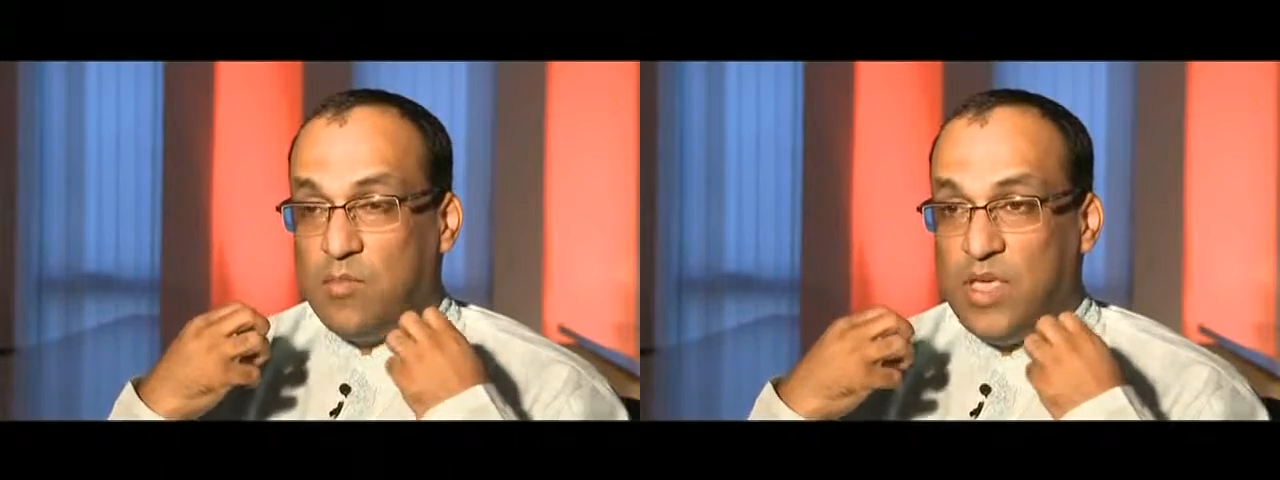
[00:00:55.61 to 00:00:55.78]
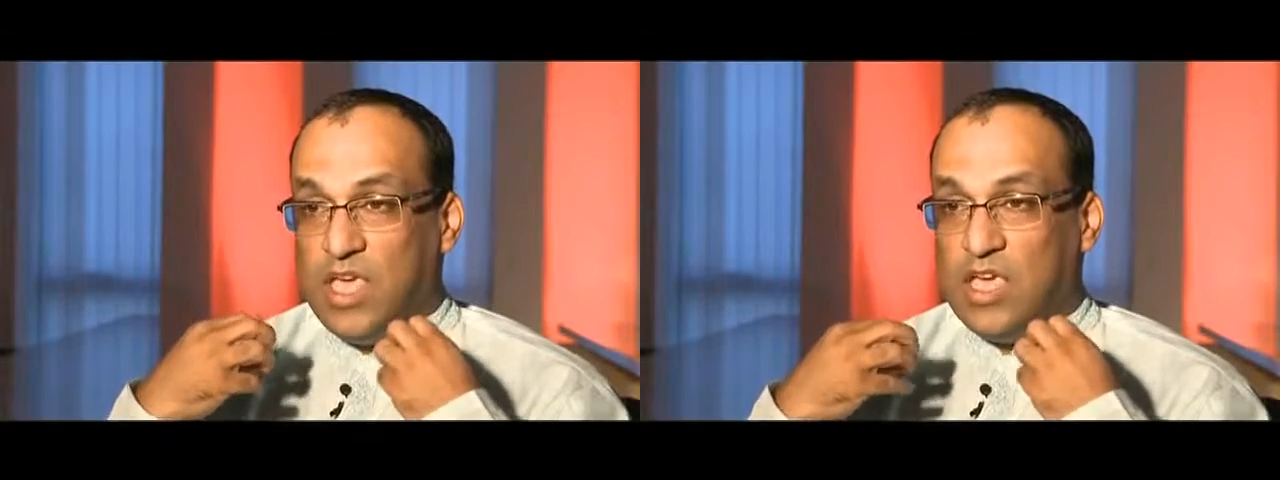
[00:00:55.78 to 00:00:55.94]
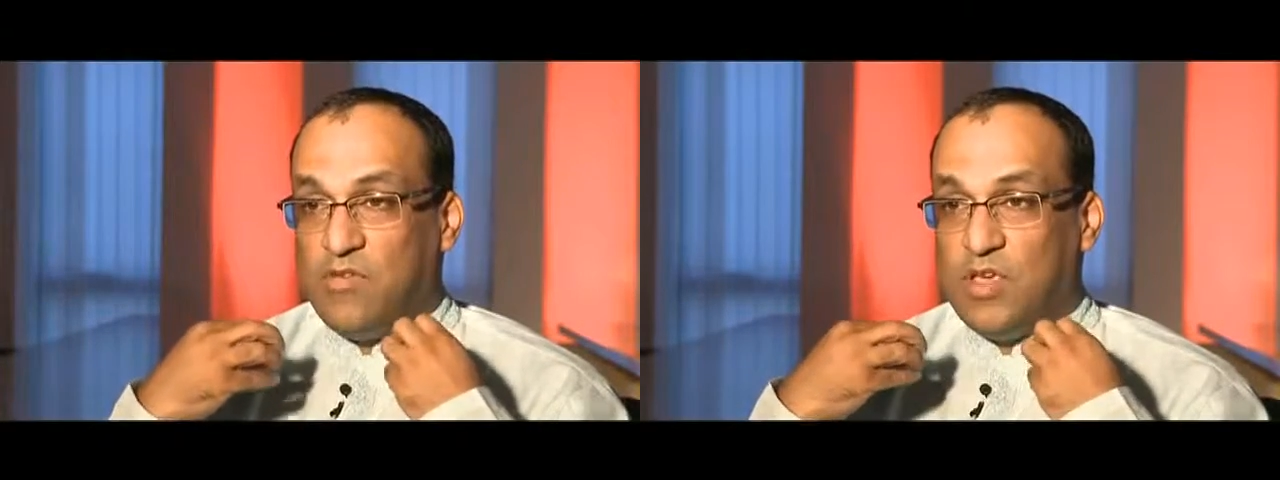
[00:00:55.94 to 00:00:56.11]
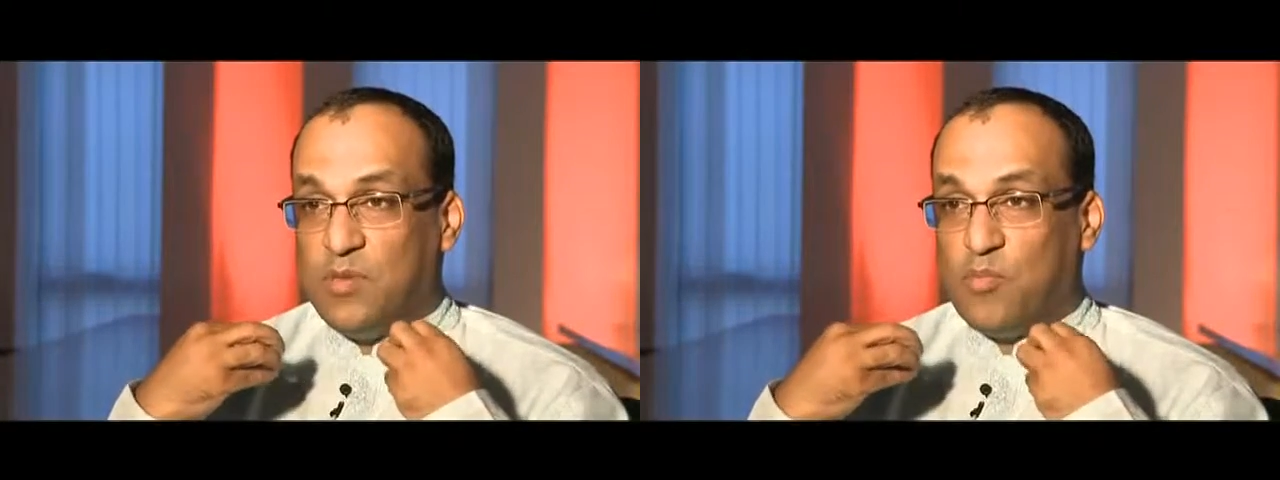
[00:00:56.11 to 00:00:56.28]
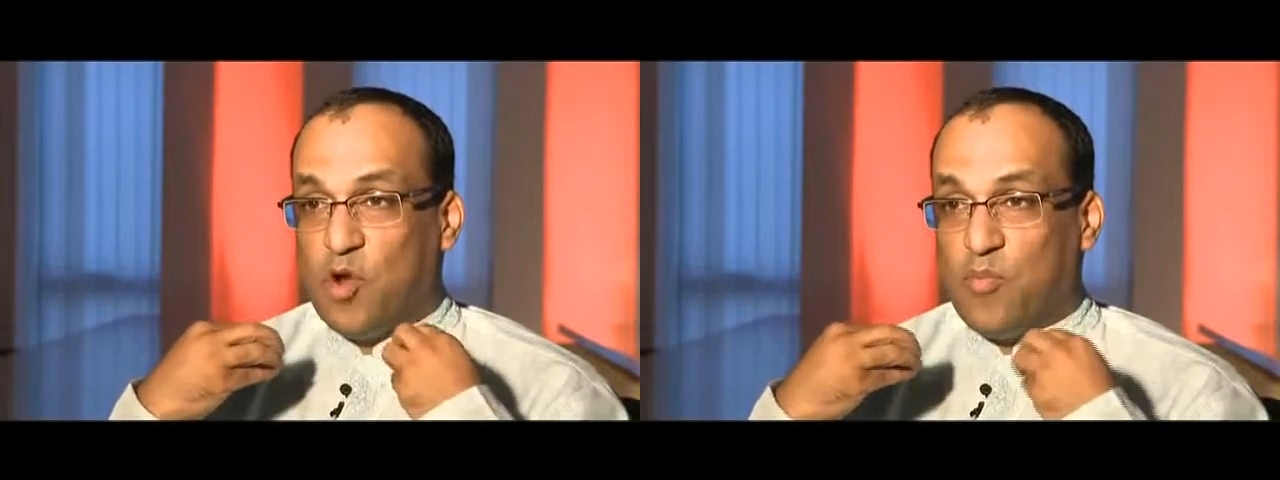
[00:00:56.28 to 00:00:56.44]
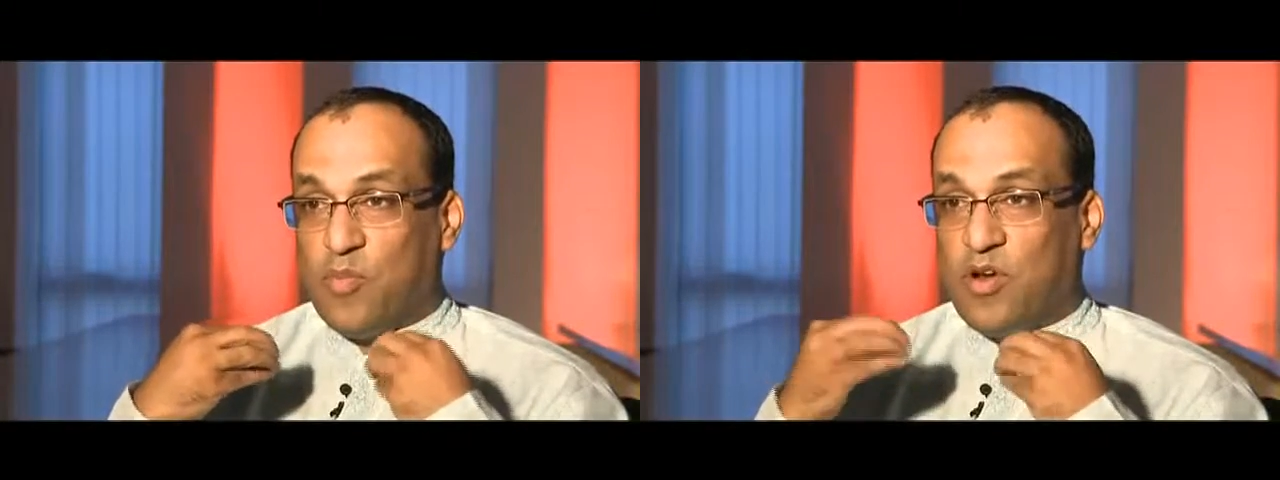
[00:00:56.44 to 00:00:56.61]
behaving
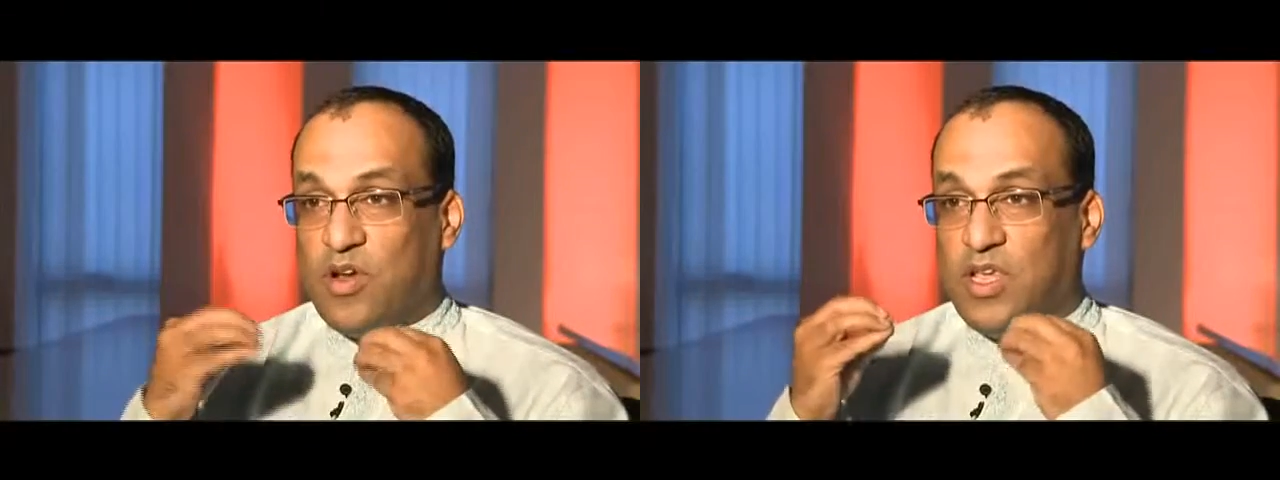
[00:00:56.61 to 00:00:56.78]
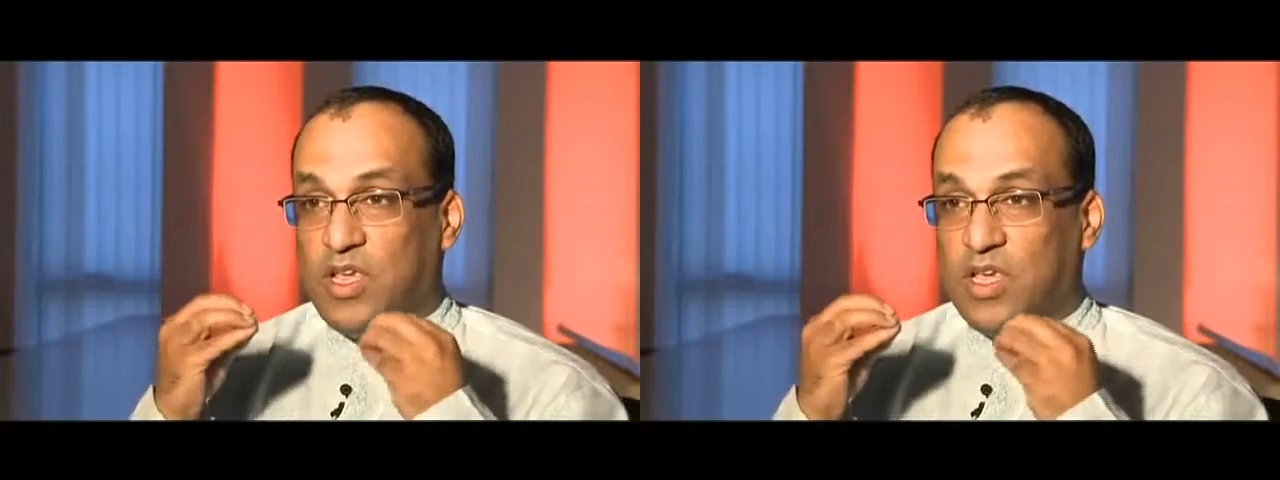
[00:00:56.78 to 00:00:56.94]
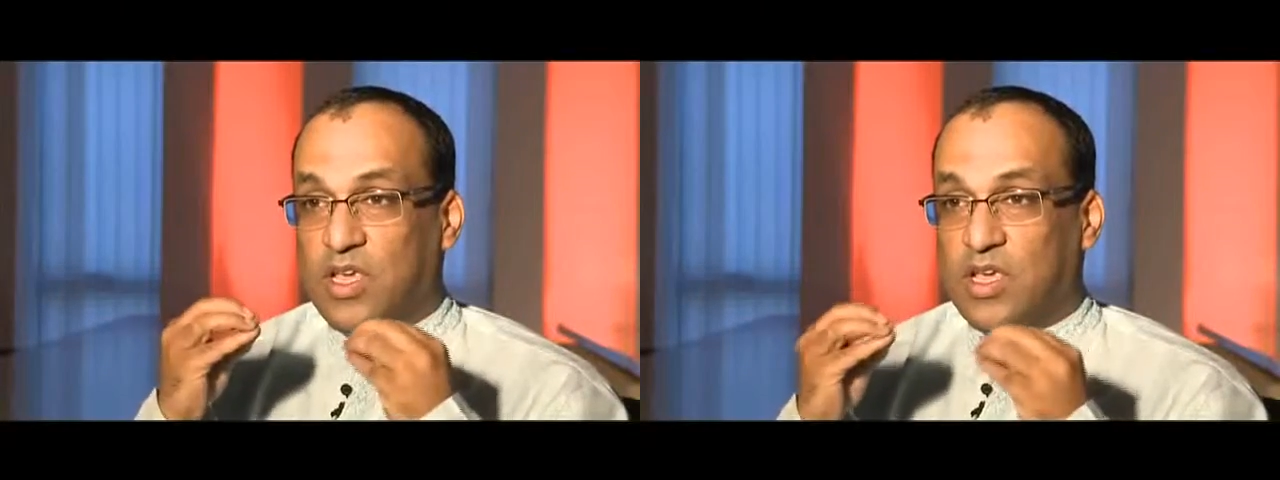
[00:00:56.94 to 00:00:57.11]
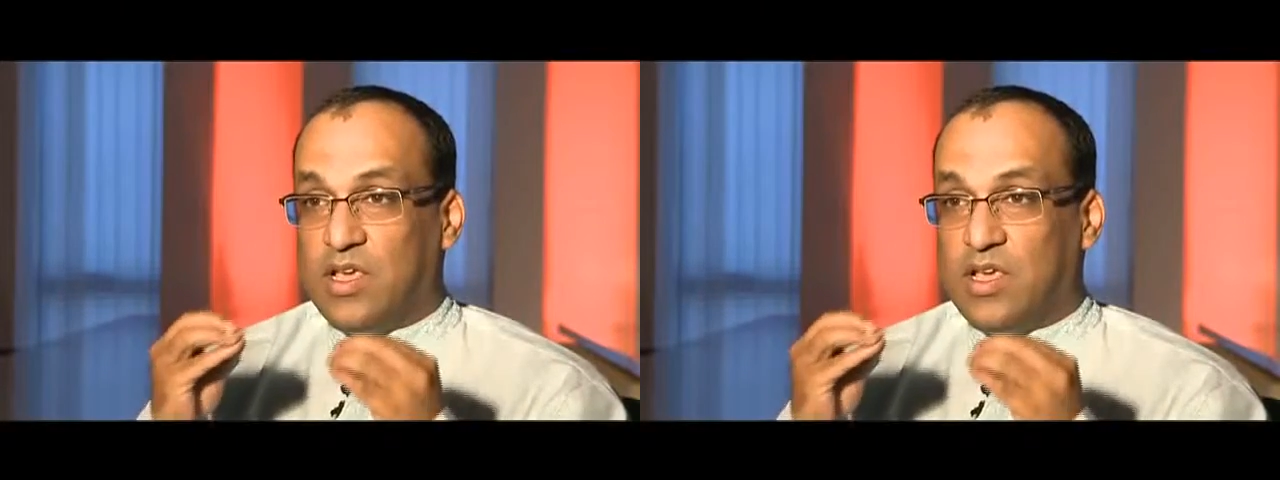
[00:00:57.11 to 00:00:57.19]
properly